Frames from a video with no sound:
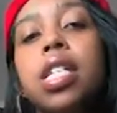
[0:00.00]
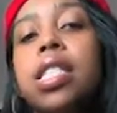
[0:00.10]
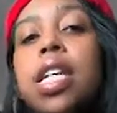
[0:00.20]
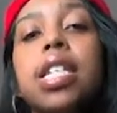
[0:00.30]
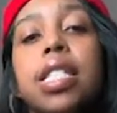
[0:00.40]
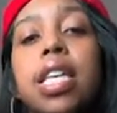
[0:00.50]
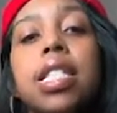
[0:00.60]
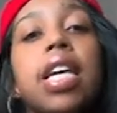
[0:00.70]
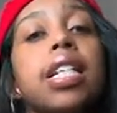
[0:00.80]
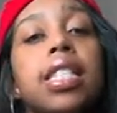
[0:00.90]
Take
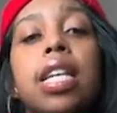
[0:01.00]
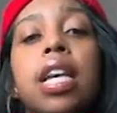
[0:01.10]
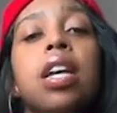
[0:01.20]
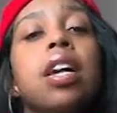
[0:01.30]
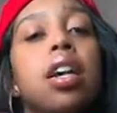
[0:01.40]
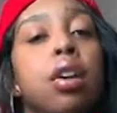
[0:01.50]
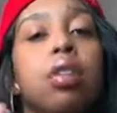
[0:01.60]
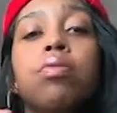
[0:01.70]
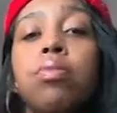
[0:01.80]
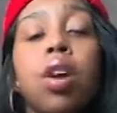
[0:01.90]
a second
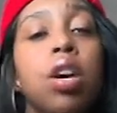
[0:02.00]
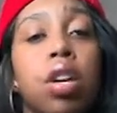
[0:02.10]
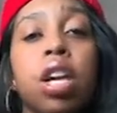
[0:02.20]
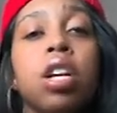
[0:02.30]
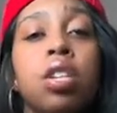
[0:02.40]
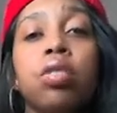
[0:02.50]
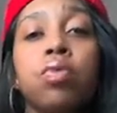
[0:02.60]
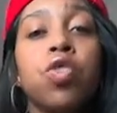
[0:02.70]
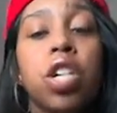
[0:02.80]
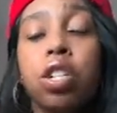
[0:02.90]
and
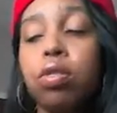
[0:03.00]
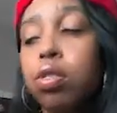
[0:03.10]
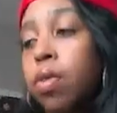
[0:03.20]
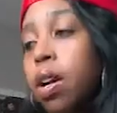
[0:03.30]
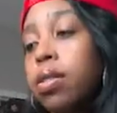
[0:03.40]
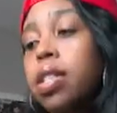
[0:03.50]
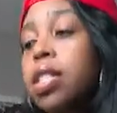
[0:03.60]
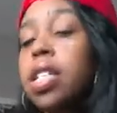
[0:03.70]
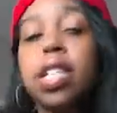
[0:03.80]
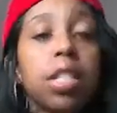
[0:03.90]
check your surroundings,
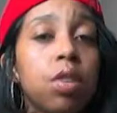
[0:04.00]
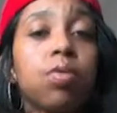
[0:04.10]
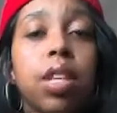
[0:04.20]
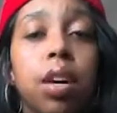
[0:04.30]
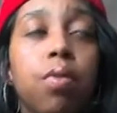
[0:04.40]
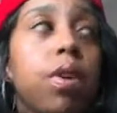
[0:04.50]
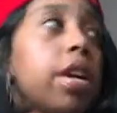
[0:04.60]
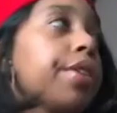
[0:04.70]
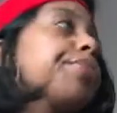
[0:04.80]
because this don't sound right.